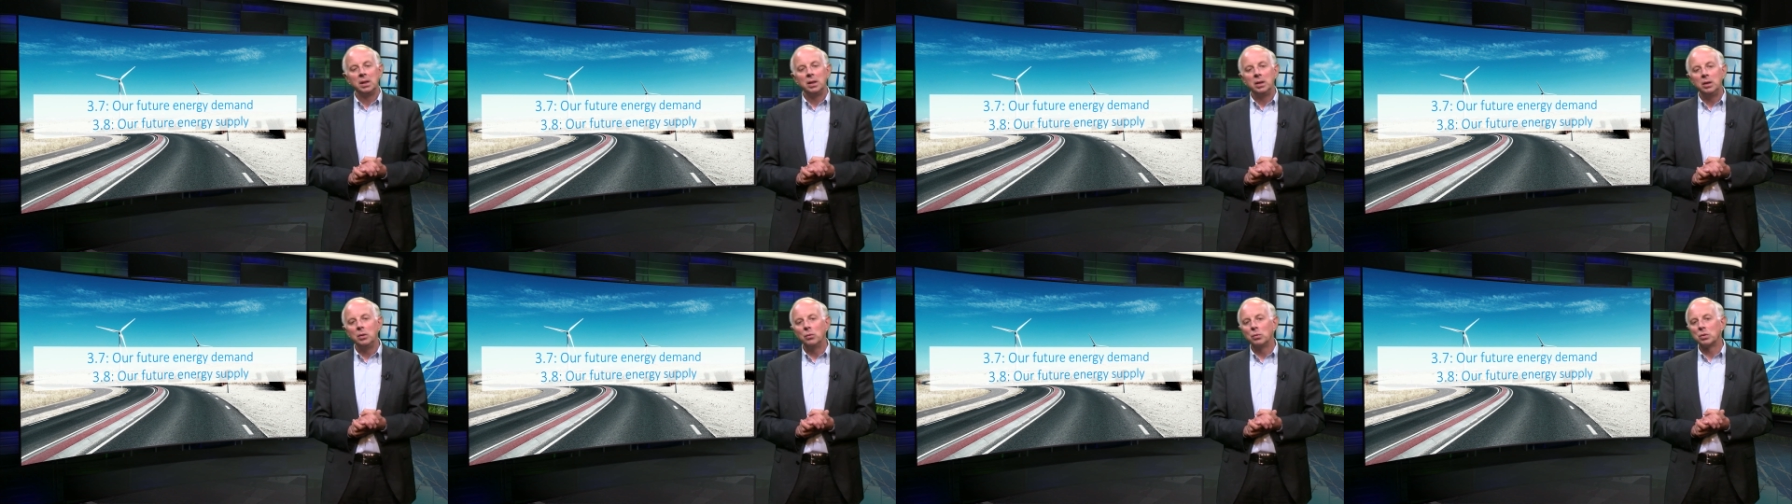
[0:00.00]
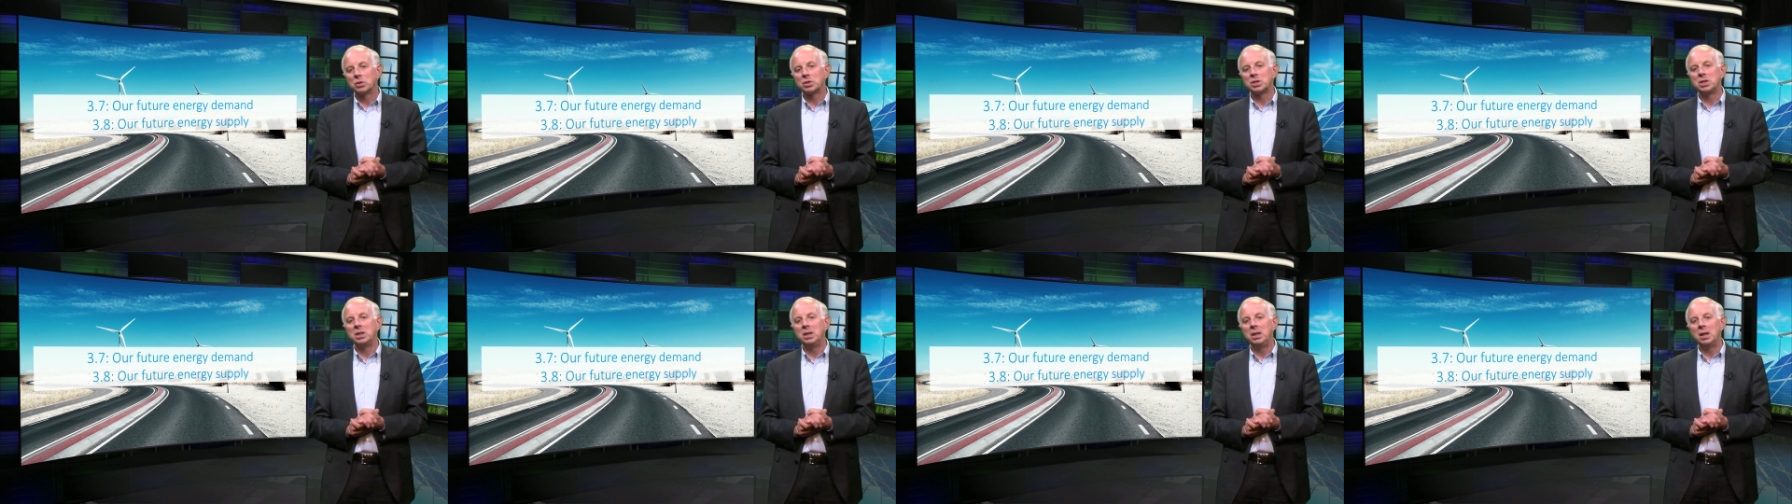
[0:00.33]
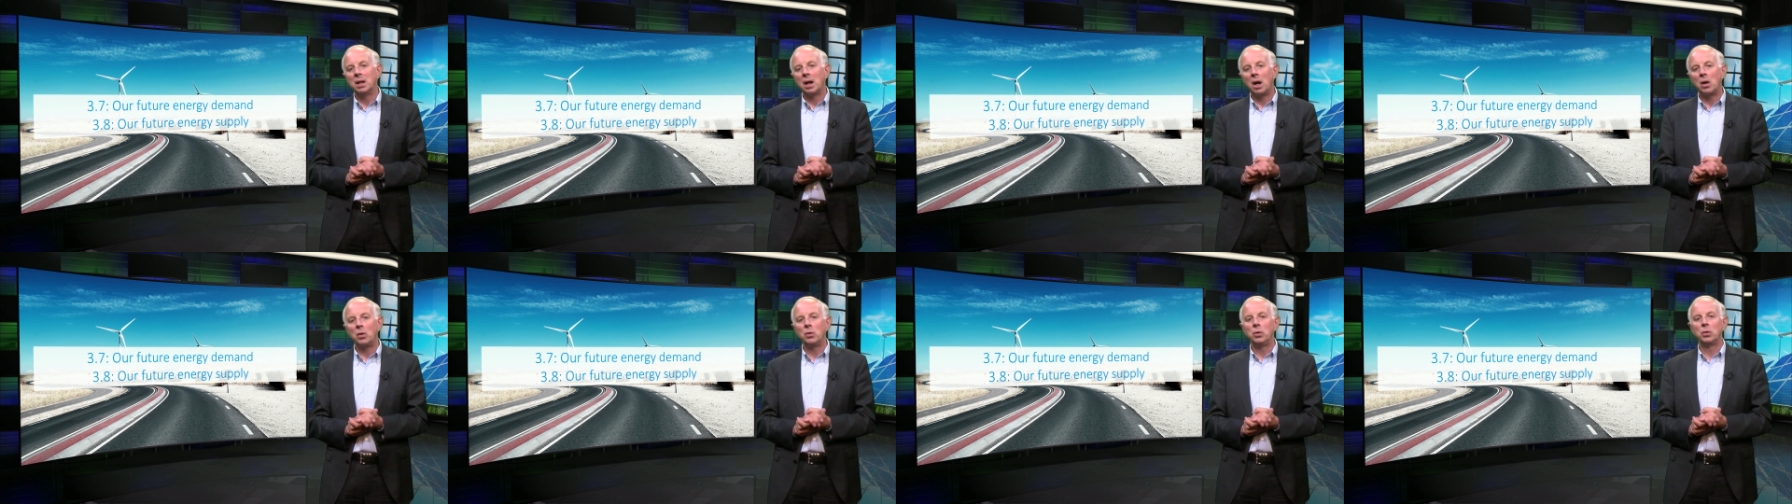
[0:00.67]
you will see
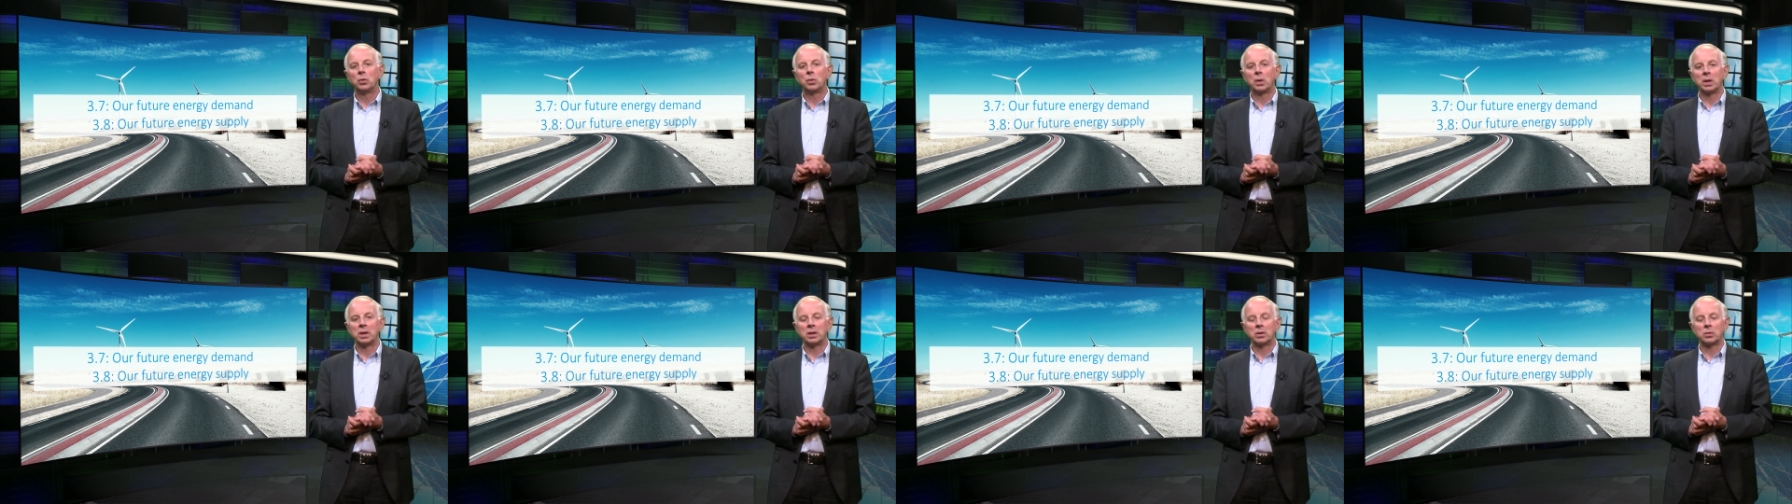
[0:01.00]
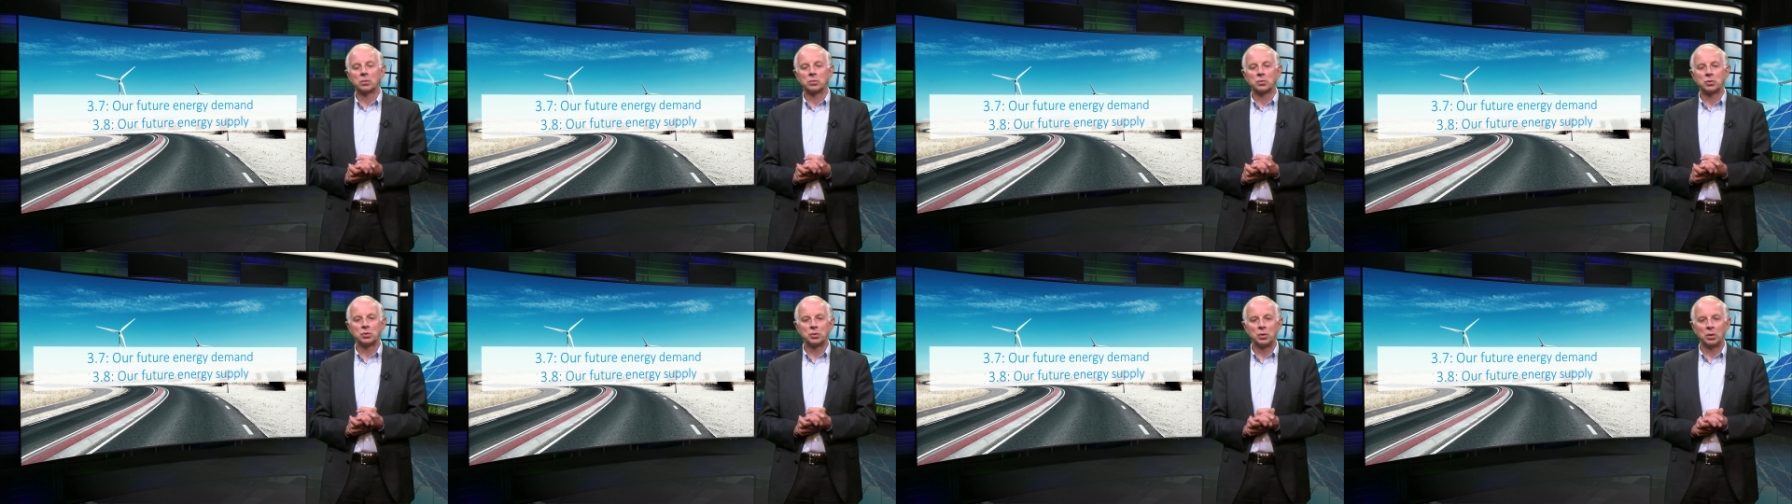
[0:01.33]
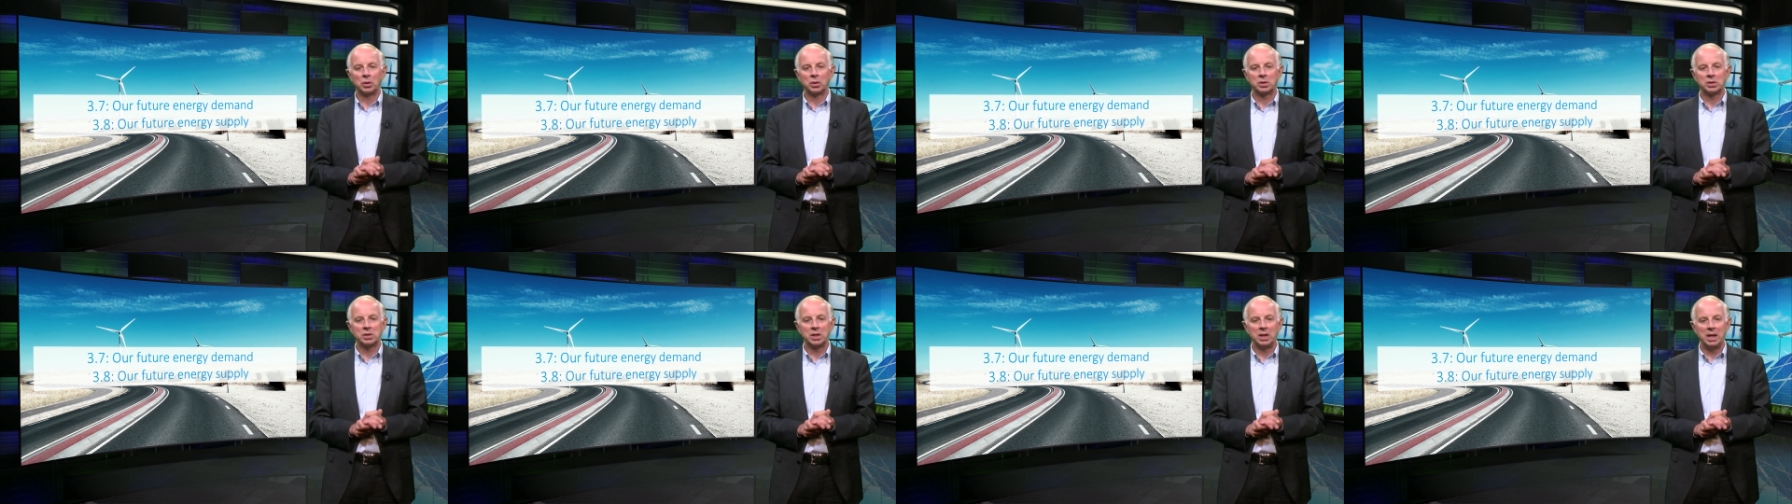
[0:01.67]
how you can
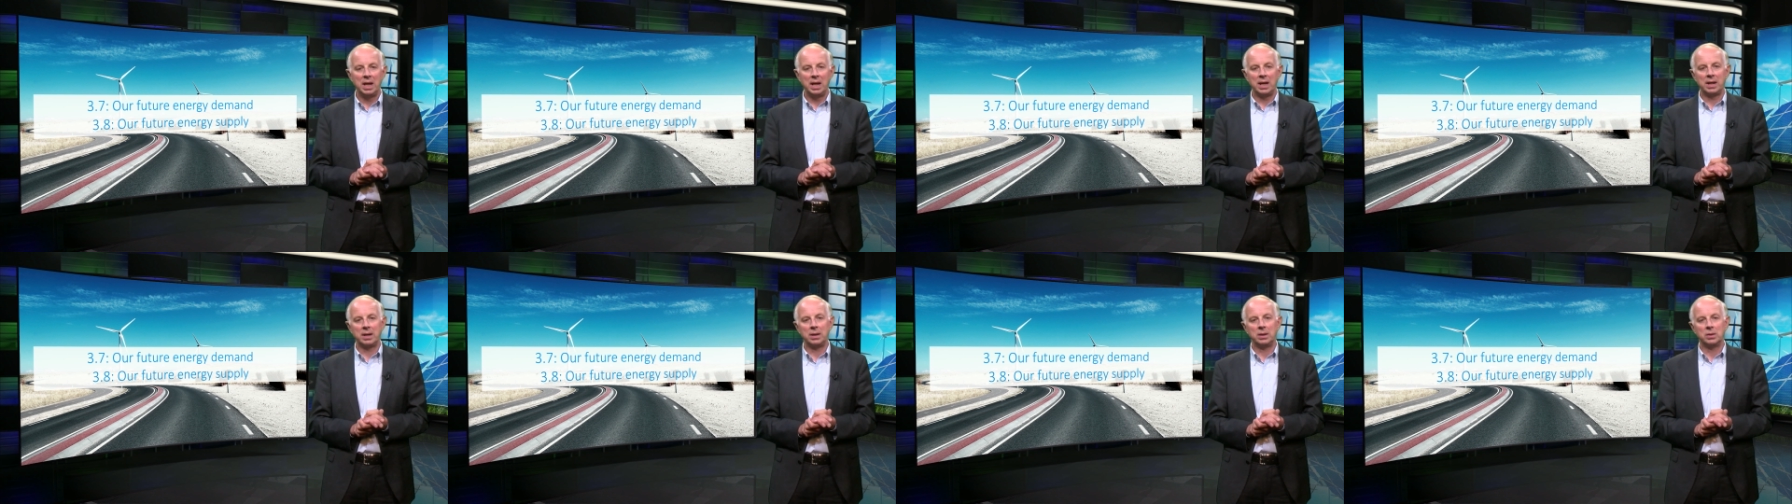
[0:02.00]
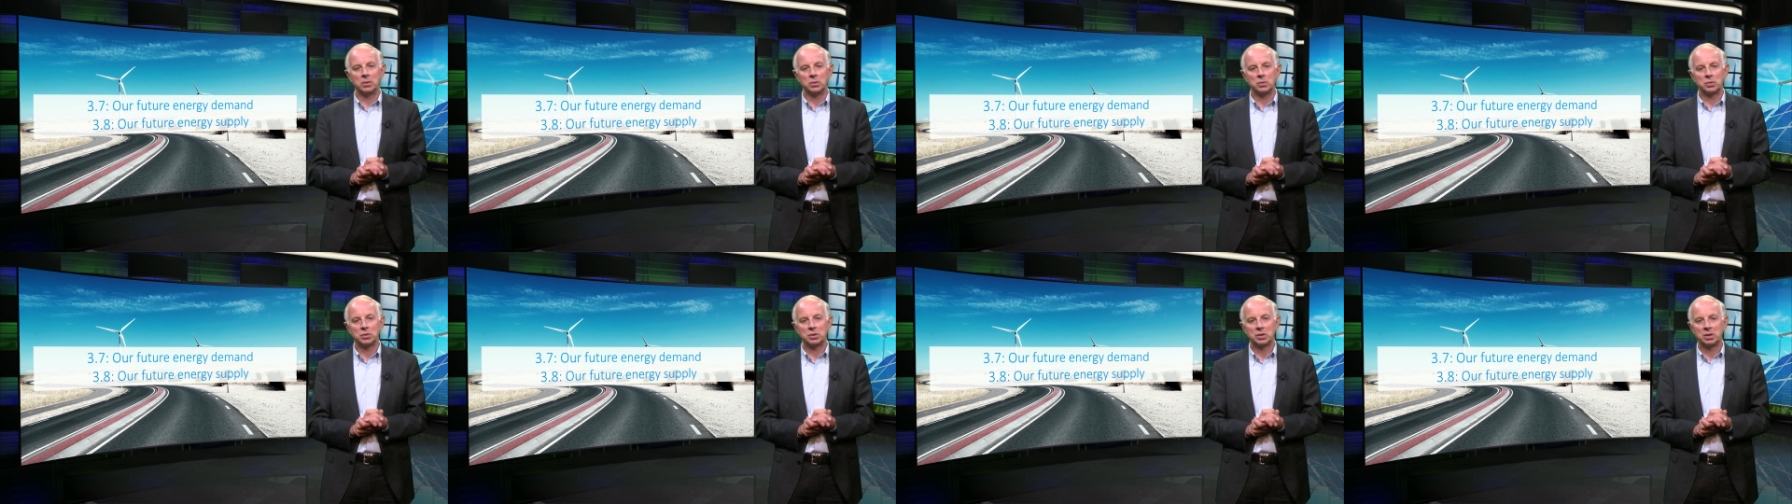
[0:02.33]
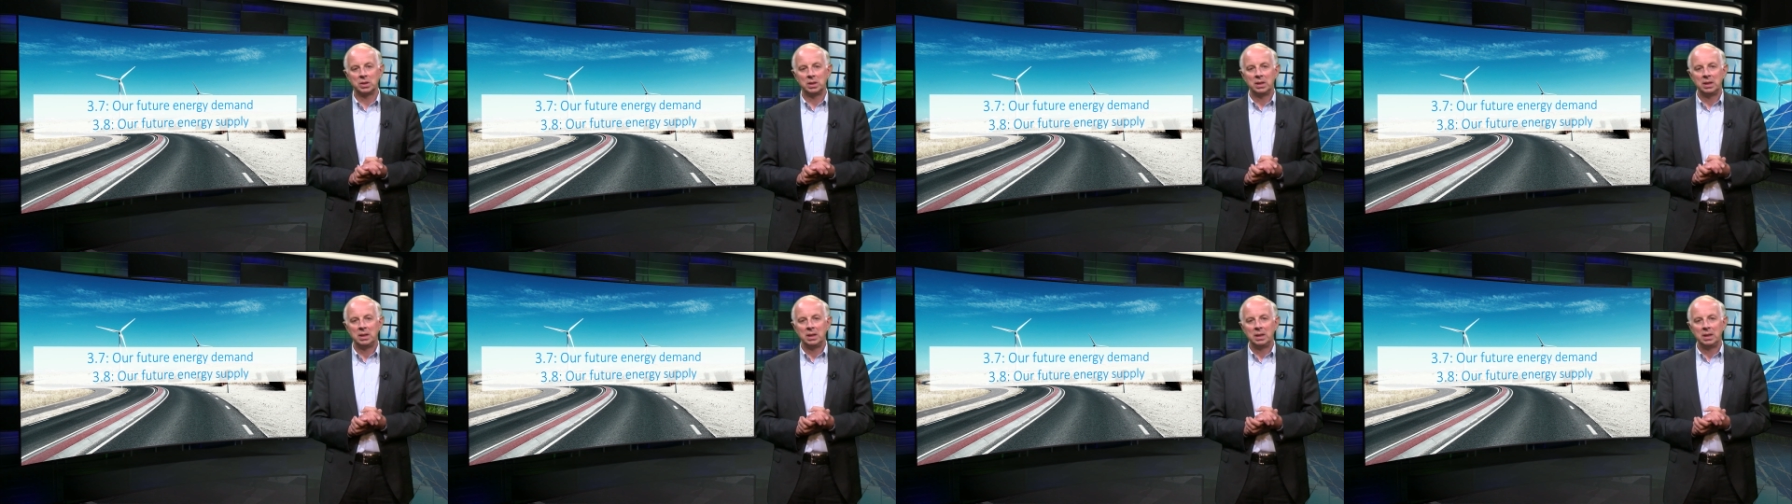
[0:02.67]
construct scenarios